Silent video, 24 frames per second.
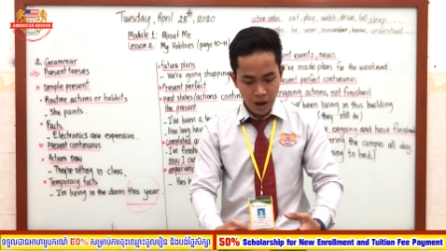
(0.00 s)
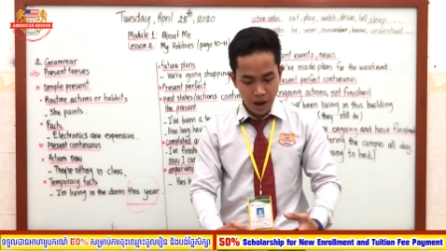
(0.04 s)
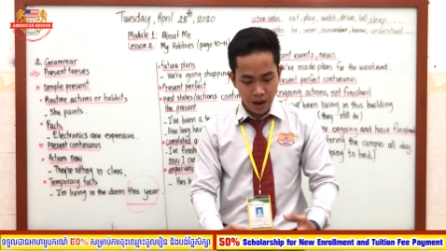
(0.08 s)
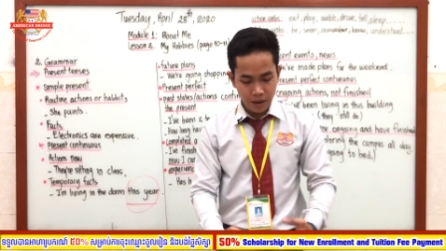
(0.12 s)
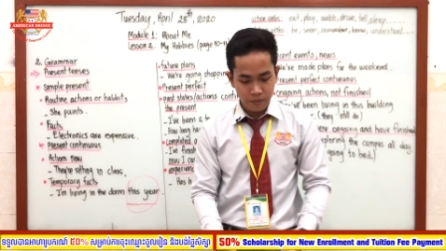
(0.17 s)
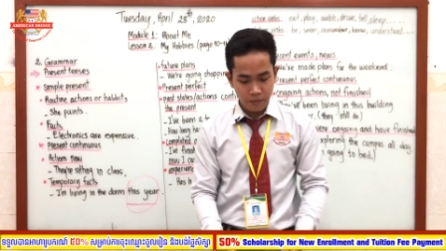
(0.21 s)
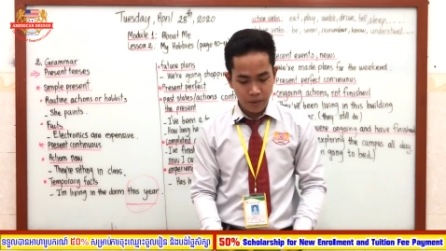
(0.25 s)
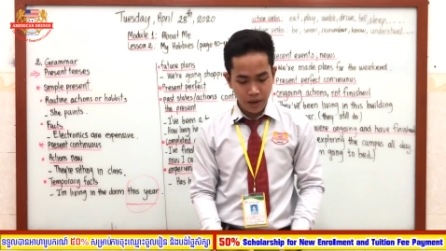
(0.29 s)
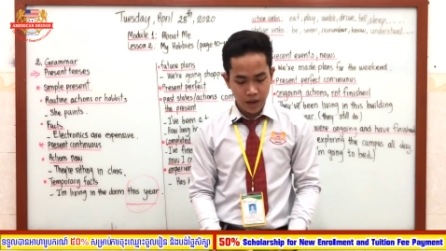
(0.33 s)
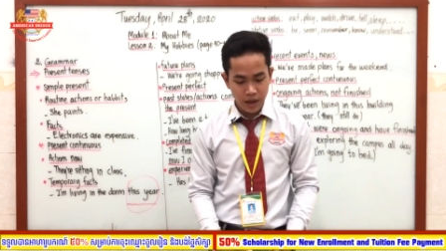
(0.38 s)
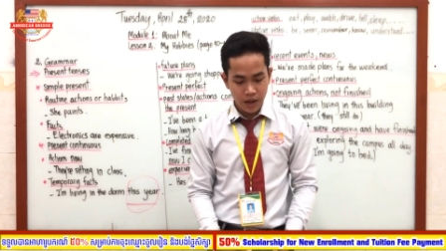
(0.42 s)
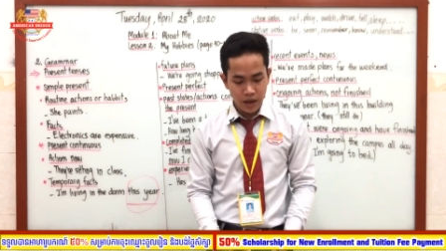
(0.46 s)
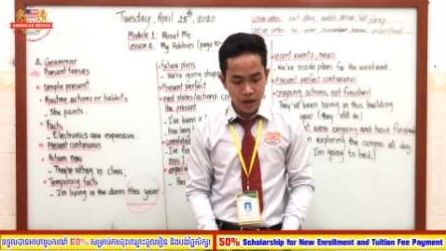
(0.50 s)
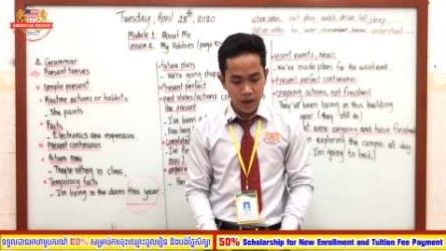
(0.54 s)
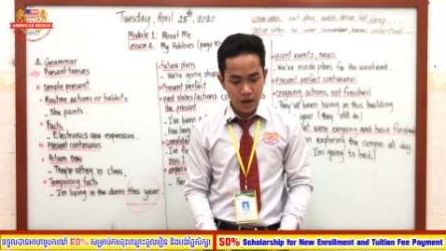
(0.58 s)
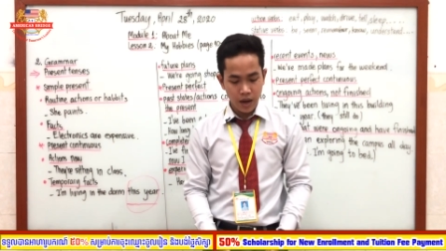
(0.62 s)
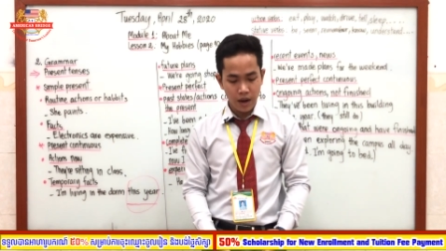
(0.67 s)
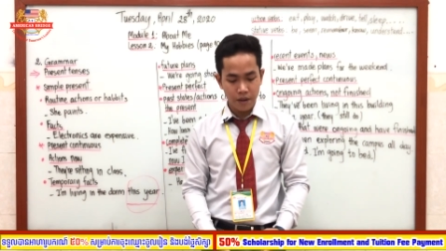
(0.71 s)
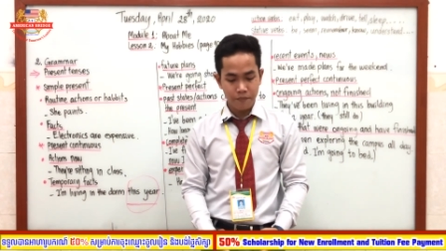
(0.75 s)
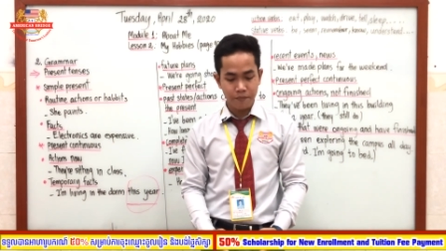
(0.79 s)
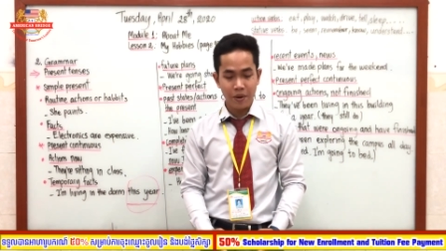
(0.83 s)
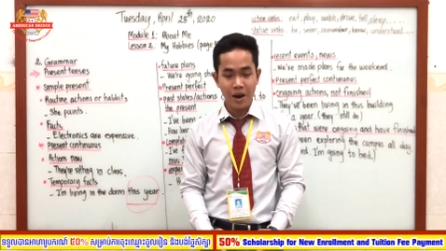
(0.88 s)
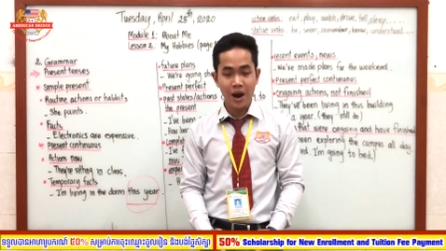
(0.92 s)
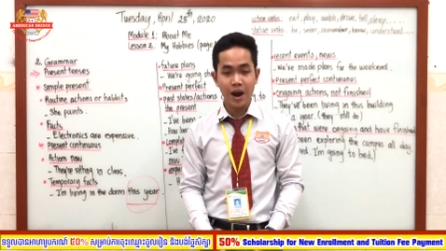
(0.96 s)
part B,
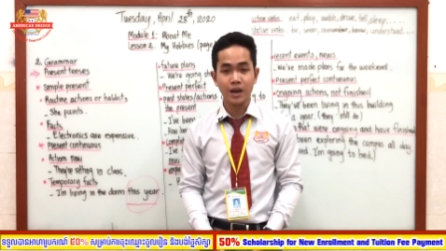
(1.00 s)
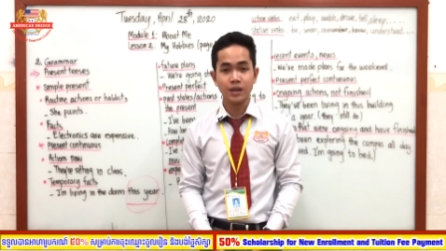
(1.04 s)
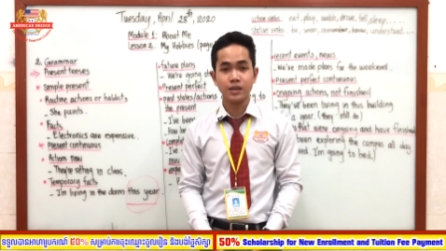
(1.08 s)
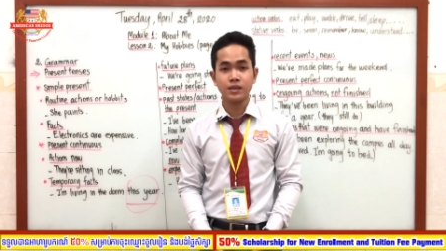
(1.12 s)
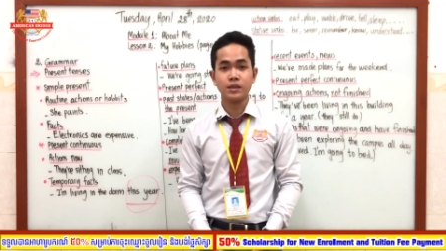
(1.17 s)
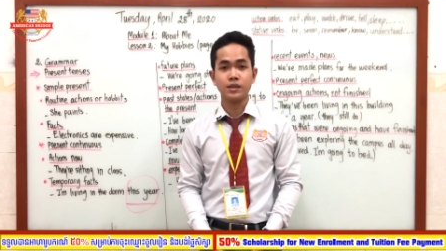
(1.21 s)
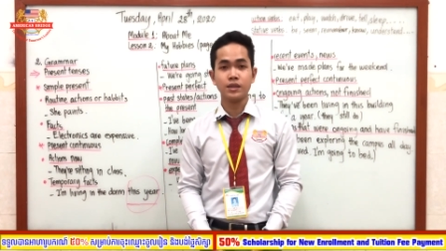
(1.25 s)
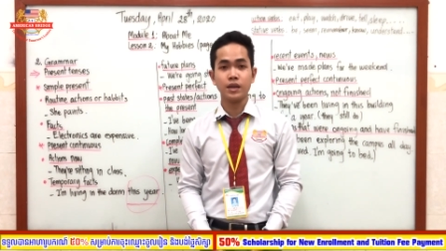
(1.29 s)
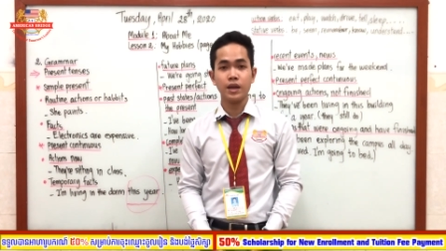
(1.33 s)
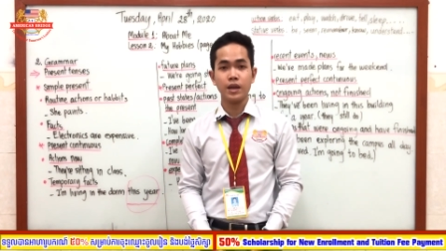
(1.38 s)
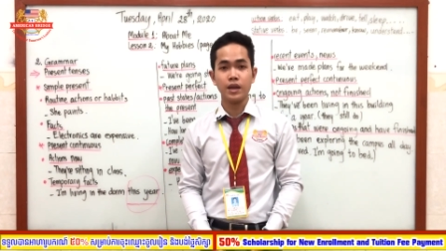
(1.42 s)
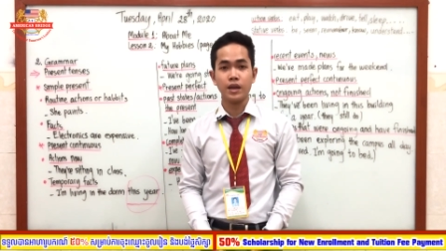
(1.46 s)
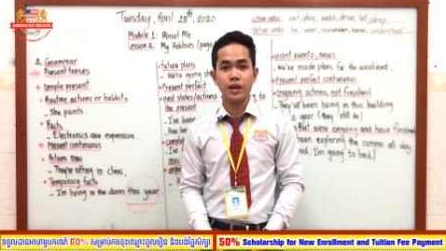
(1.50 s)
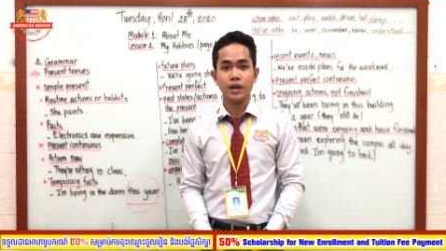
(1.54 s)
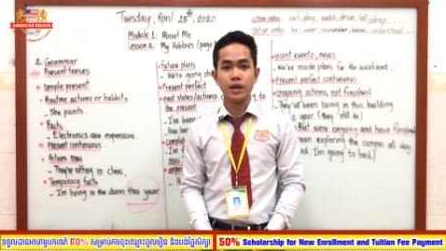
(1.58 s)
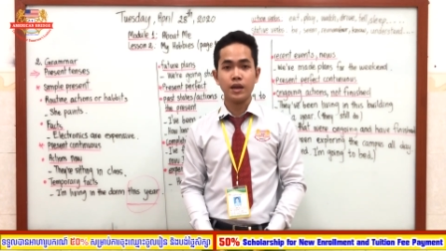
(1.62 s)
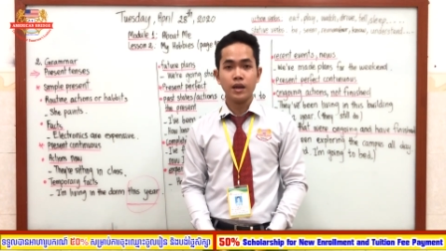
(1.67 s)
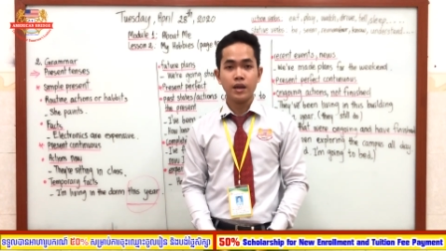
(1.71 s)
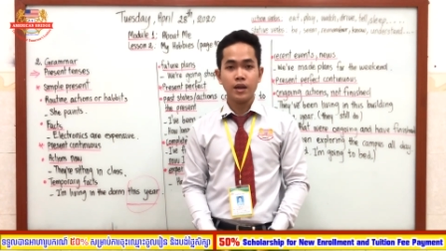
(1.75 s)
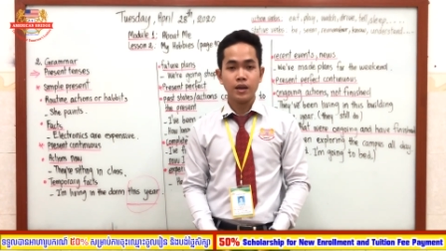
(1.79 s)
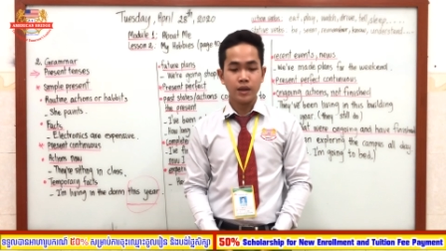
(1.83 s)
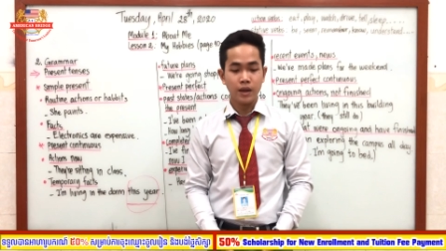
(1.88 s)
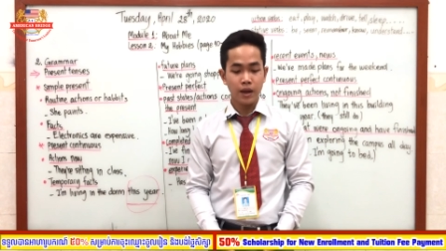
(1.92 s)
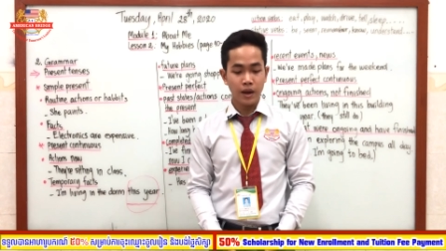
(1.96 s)
and part C.
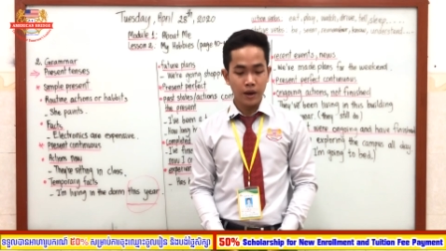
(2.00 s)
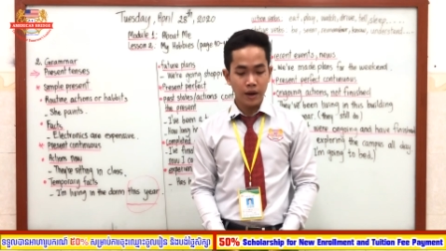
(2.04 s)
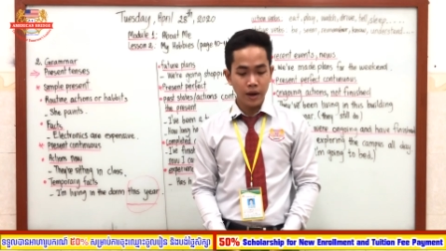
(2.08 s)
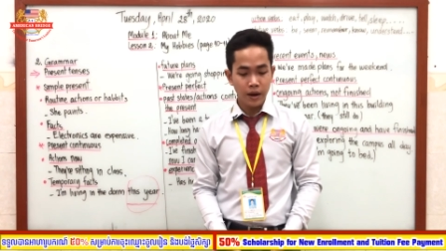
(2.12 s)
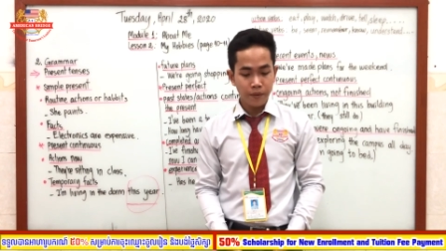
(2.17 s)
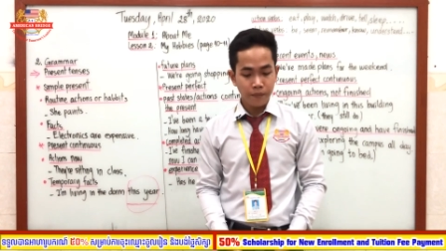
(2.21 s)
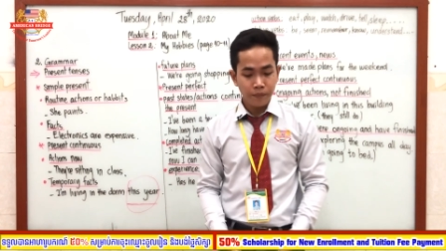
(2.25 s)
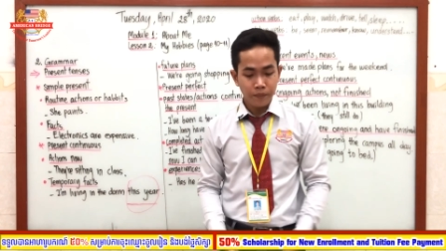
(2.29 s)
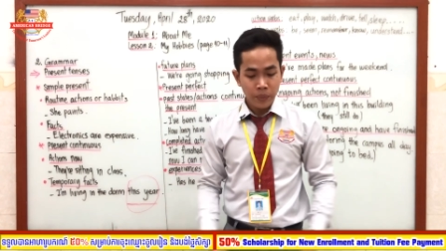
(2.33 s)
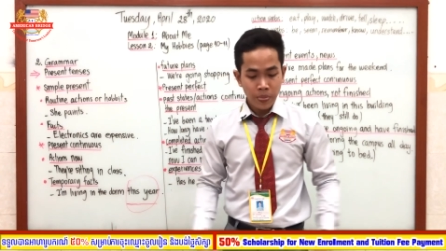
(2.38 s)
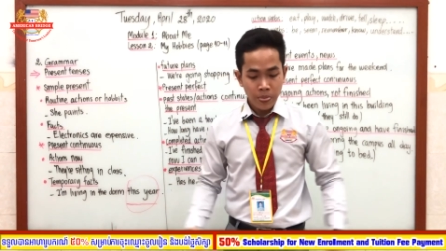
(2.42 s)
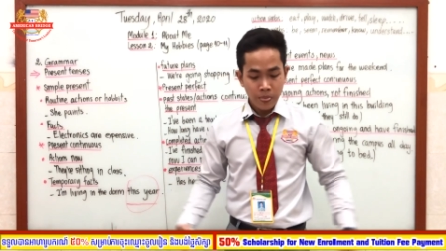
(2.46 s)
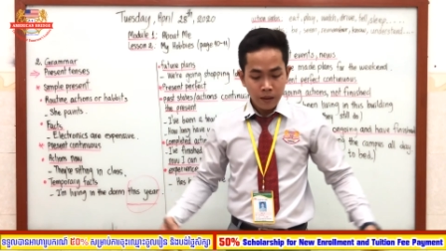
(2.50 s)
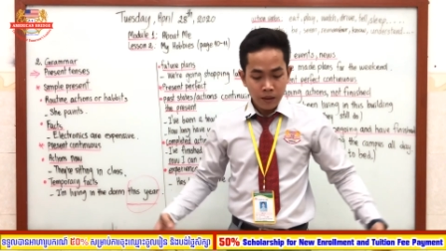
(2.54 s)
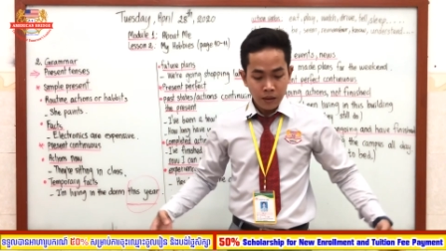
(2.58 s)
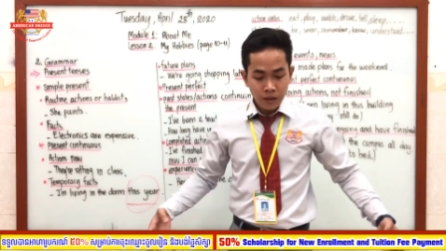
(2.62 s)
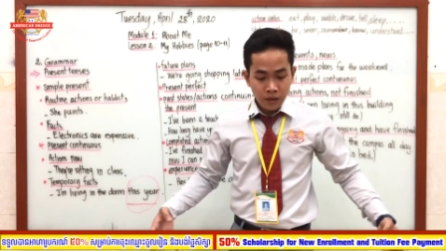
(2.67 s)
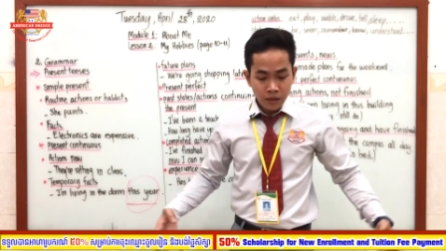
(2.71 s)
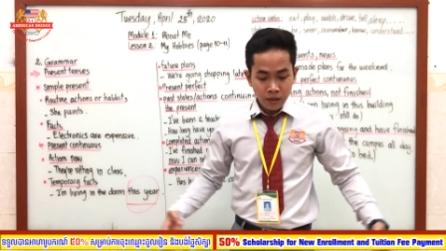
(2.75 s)
Get it?